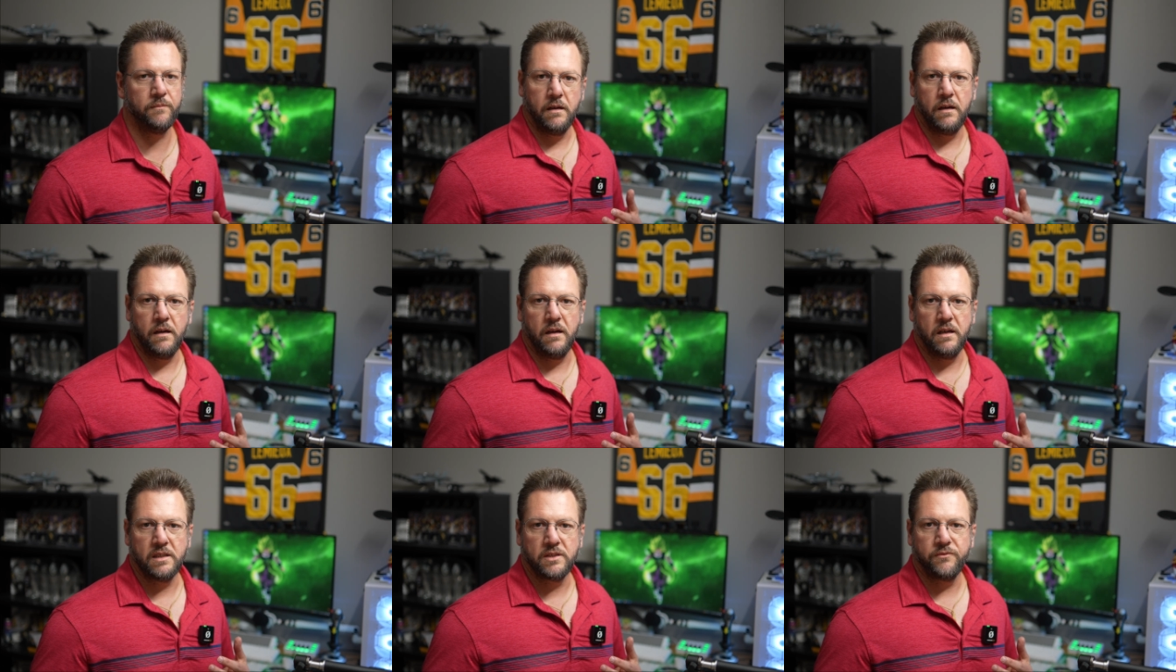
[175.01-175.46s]

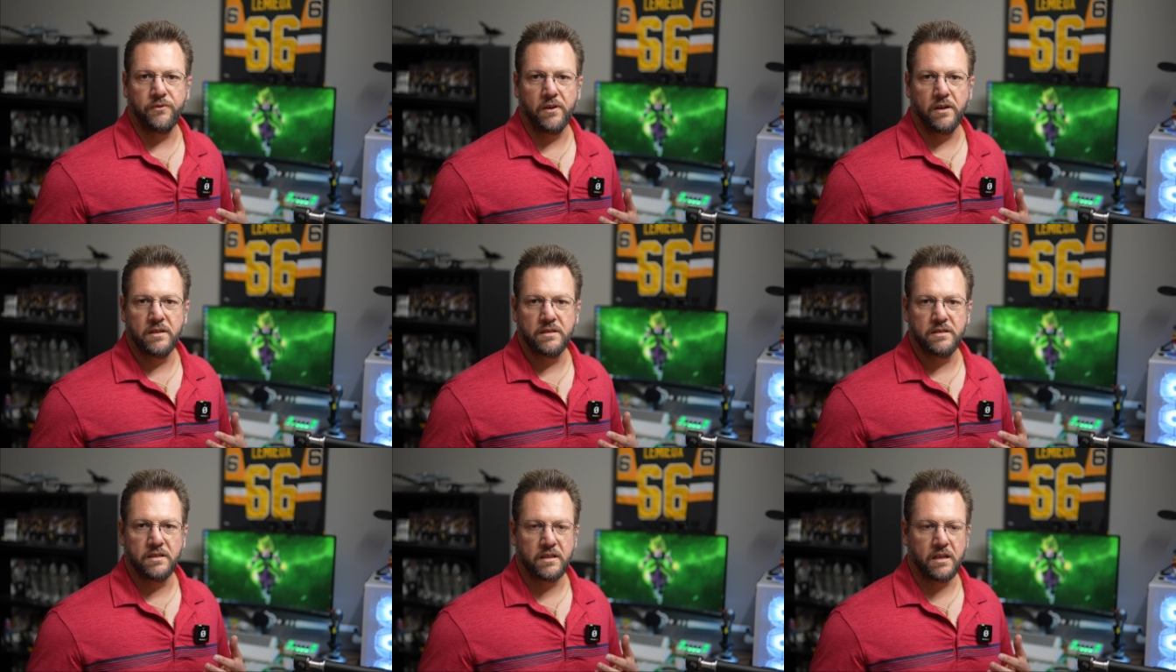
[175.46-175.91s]
As
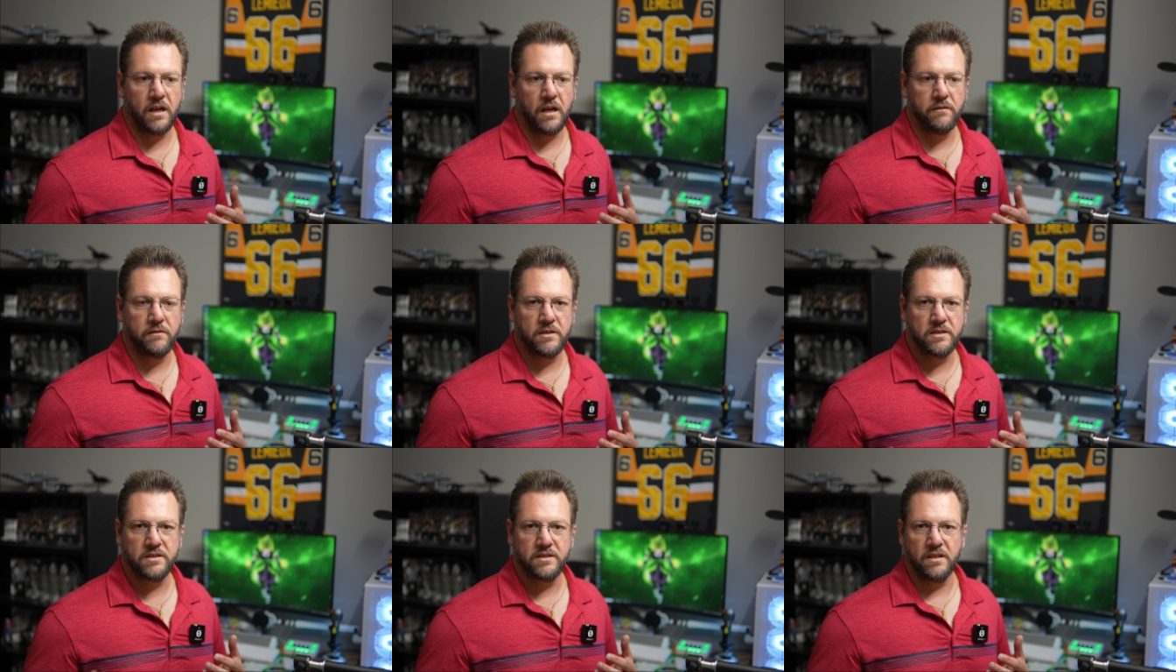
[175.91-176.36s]
far as the
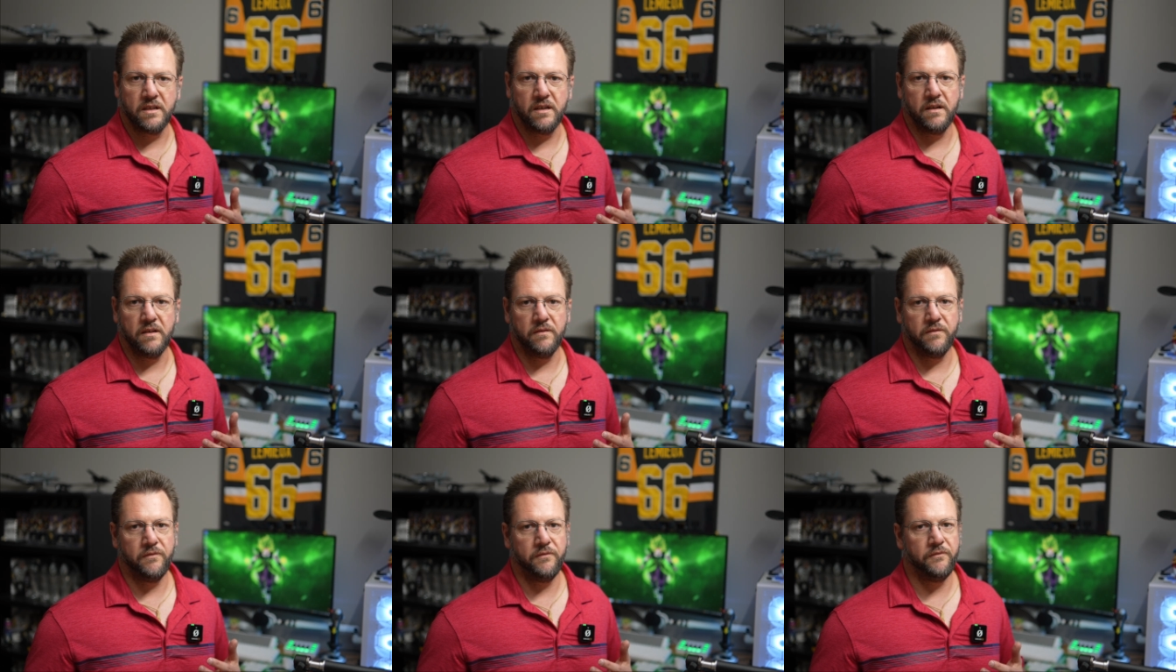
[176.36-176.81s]
covers,
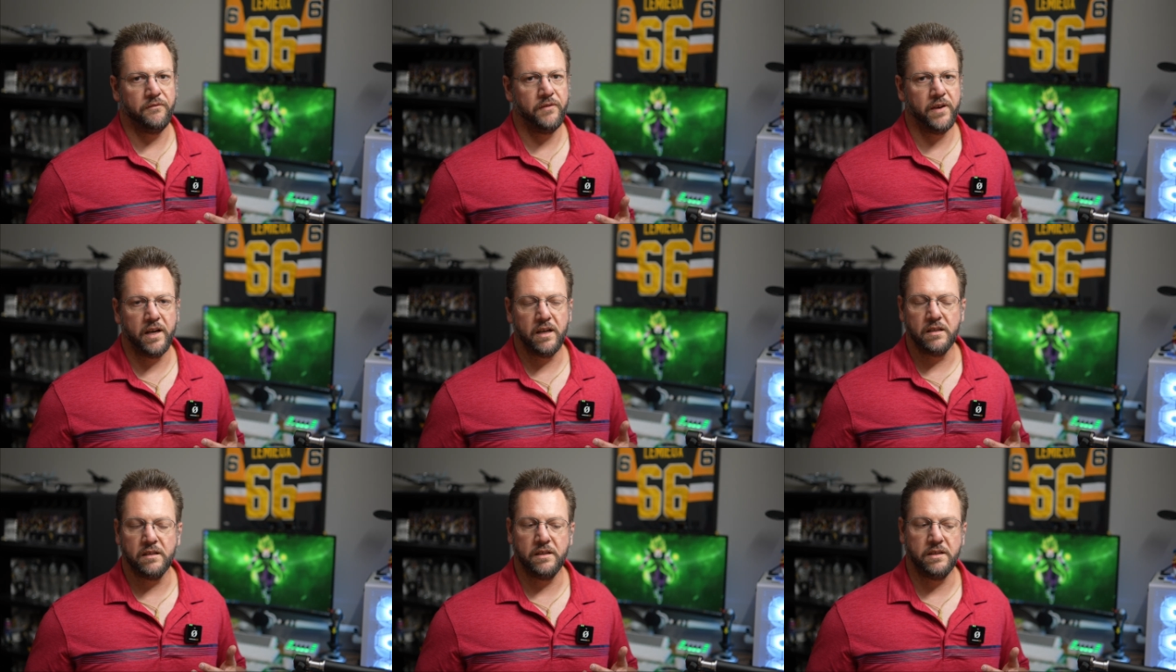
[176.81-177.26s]
they're
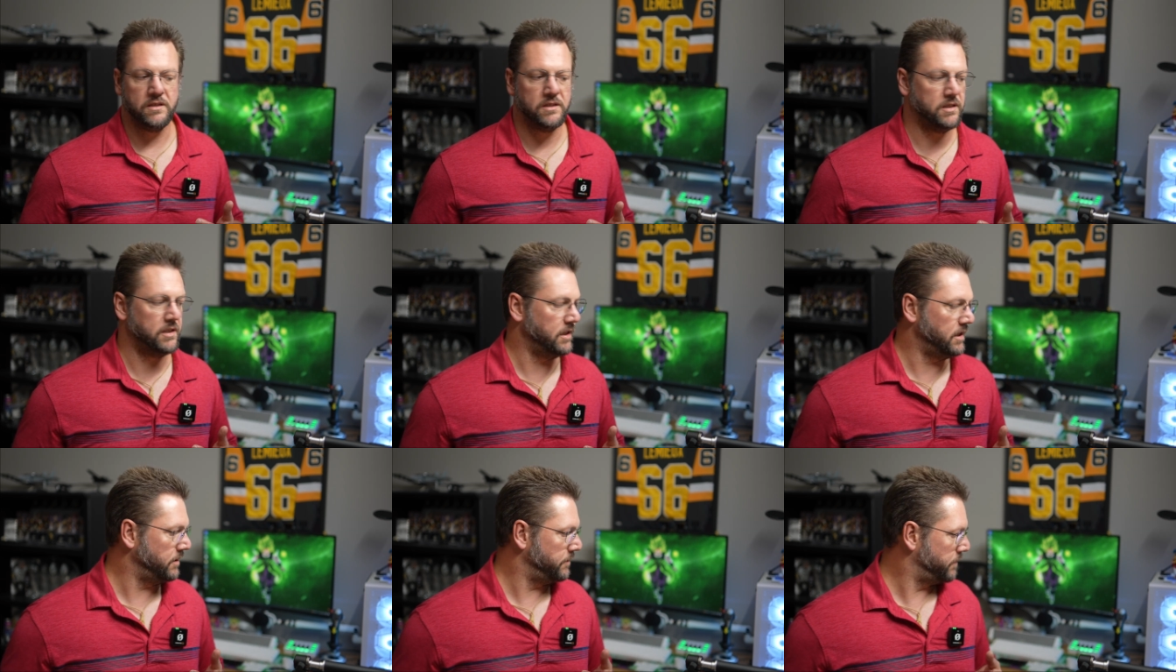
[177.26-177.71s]
fairly
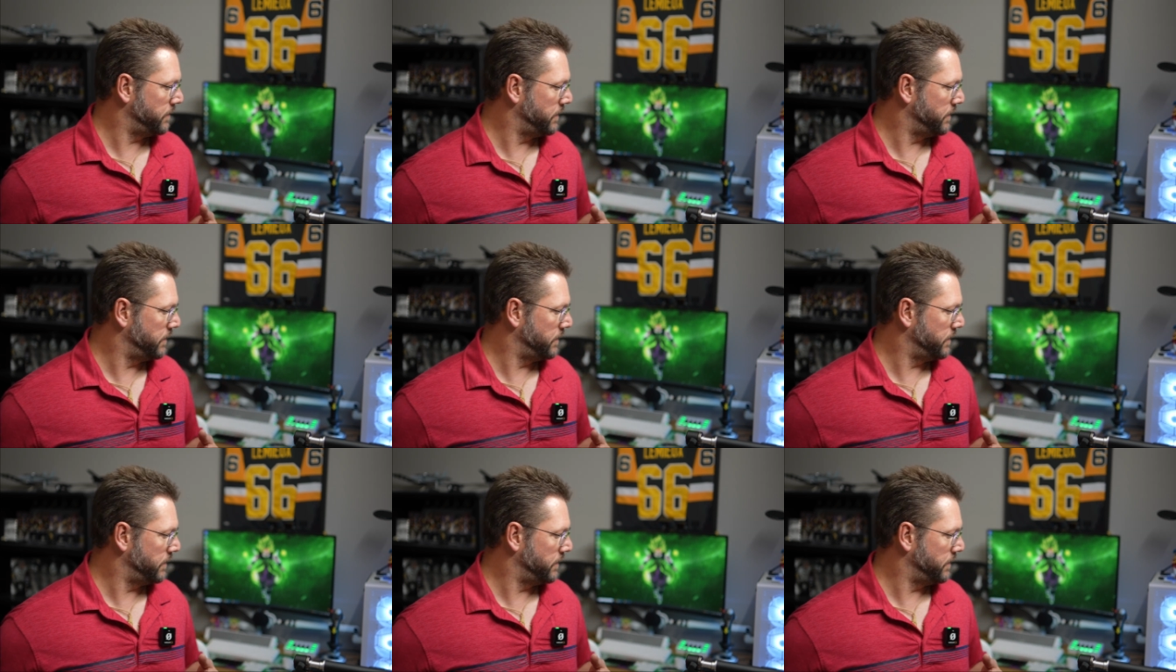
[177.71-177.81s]
cheap.